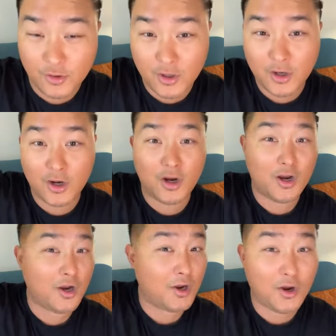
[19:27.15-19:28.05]

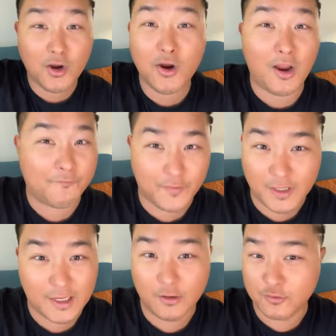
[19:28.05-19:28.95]
I
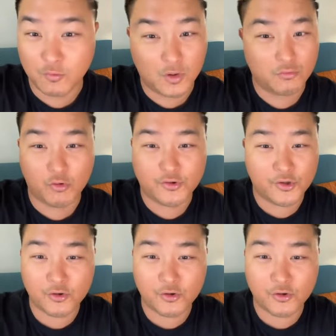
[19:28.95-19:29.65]
felt like I was in World War